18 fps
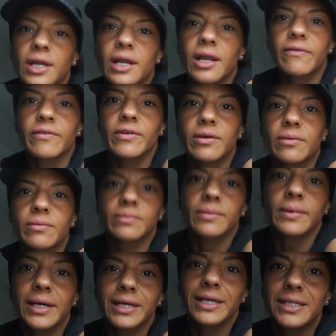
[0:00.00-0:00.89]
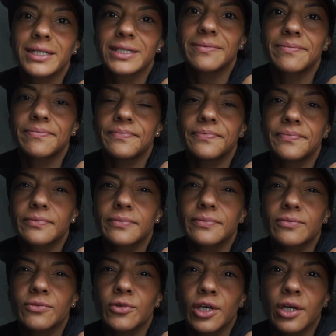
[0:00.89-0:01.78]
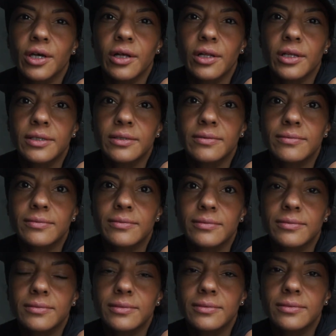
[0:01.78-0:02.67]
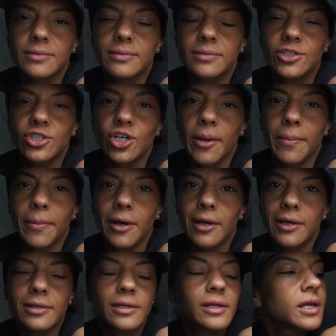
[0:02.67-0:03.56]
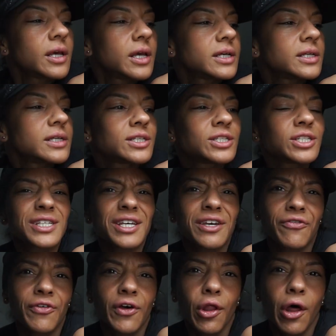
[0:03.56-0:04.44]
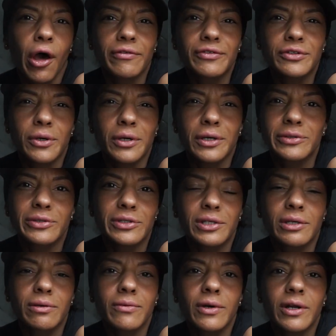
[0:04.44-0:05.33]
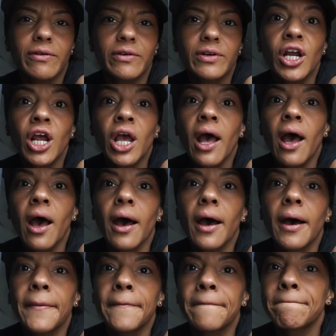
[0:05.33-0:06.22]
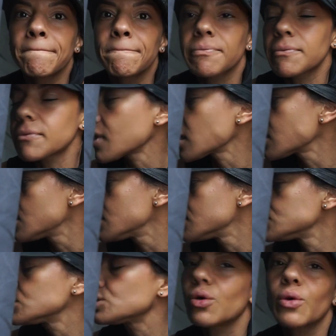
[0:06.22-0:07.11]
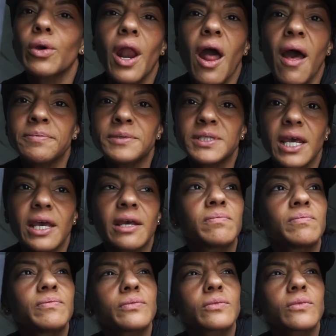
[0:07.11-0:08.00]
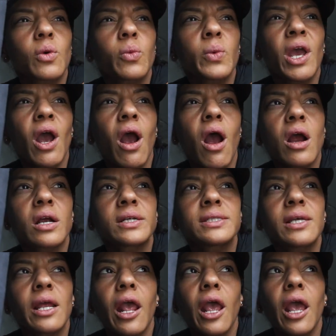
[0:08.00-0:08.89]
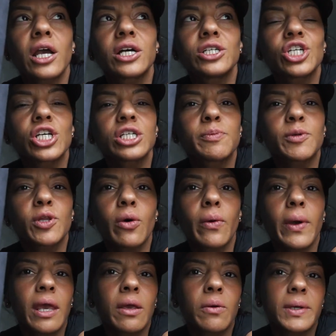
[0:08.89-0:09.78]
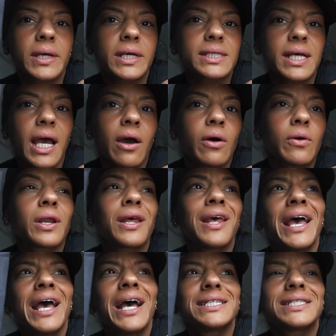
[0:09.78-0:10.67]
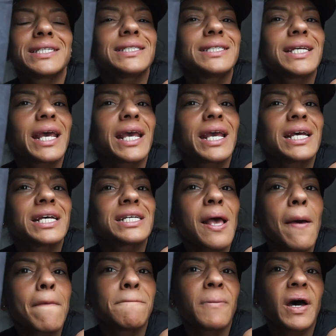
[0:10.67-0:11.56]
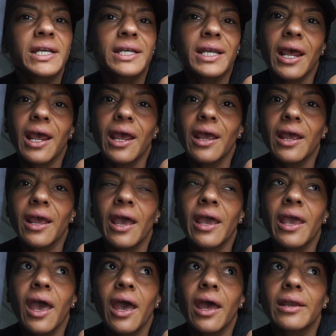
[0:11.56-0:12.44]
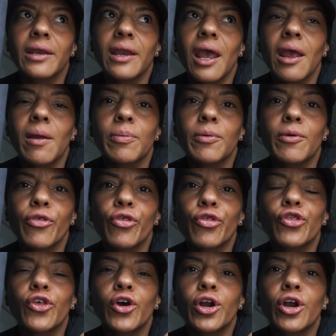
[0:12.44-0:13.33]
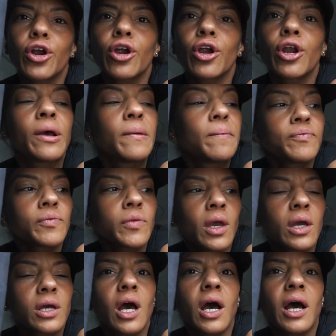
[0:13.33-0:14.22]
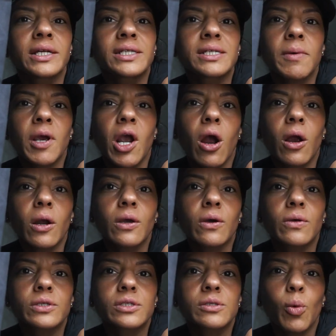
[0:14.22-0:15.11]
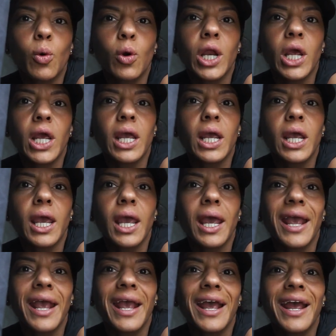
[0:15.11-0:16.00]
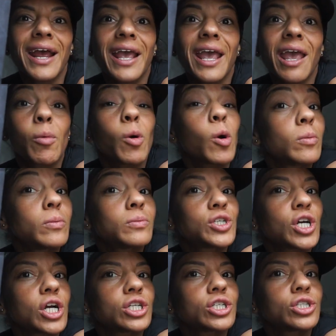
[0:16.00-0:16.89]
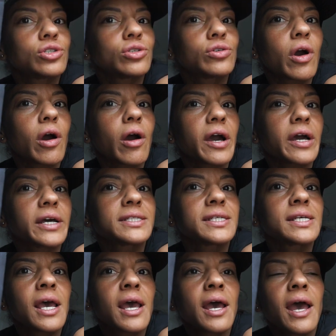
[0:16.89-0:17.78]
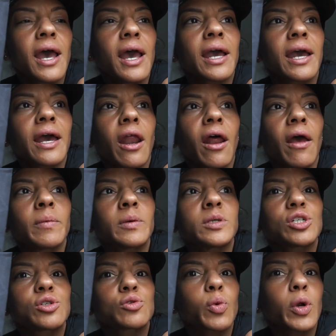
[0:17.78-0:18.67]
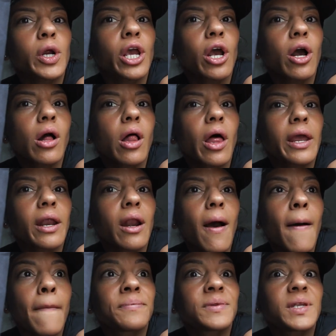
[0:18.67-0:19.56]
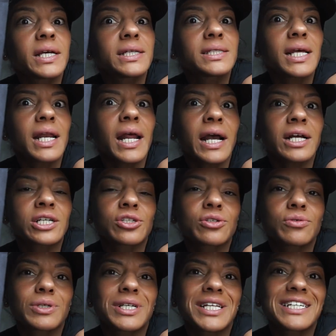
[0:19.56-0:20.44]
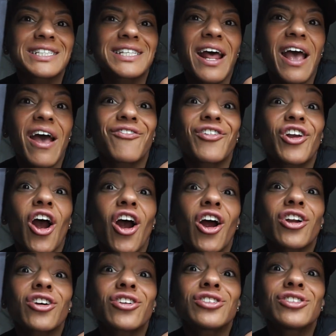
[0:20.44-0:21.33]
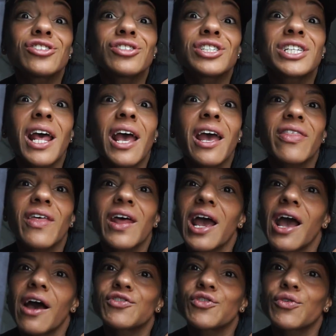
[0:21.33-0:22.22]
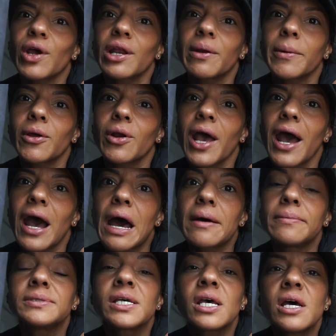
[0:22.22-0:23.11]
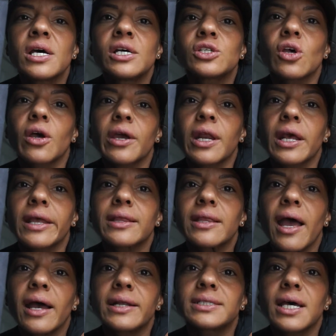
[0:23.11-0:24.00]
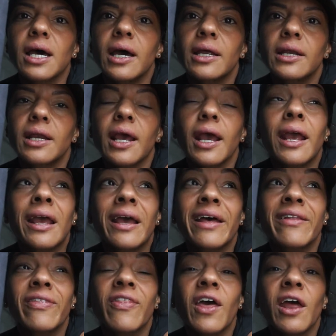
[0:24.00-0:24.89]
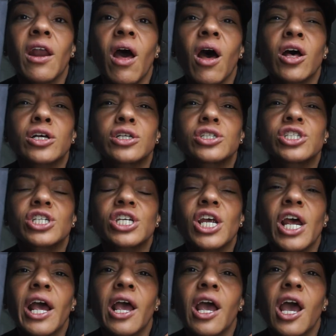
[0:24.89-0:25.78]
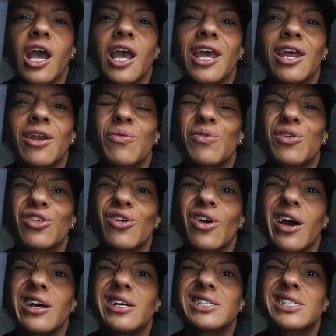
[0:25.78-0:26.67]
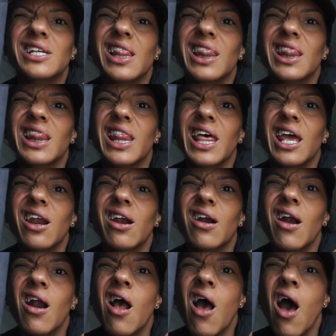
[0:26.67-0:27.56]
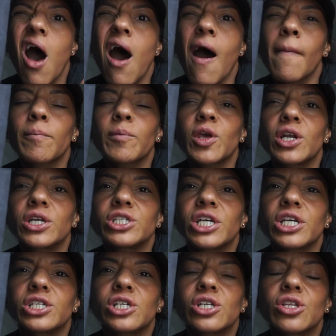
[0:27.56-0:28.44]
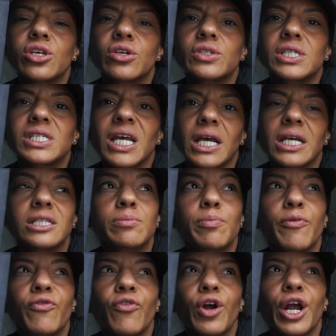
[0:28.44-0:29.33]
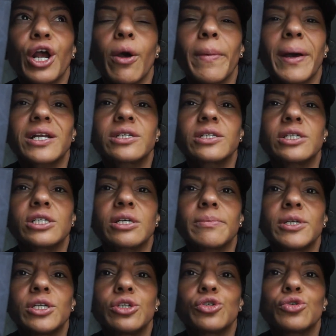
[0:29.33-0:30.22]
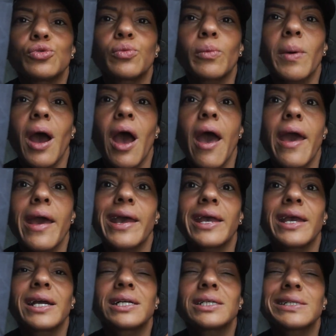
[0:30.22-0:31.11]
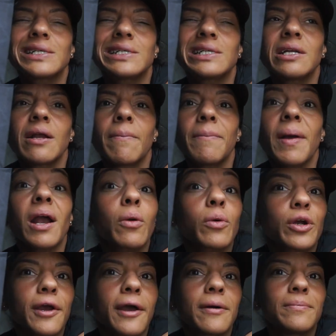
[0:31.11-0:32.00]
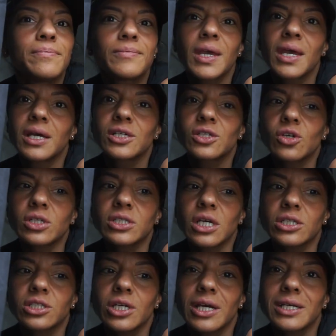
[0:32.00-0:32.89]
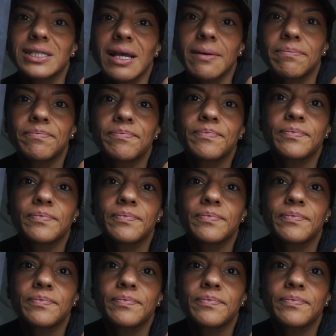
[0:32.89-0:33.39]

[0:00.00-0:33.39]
not having my, what do you call it, tripod. It just like fell off, so I was just like, whatever. So update, we are sitting just below 8 weeks out. Today is Monday, again, April 3rd. I did my cardio this morning and came home, charged you guys, and I've been just working on client updates, and I actually realized that I have an article due today that I have to write about abs. So I'm gonna get that done, and then I'll check in with you guys later. I'm gonna change into those tights before I go back to the gym and do my back workout. So I'll talk to you guys then.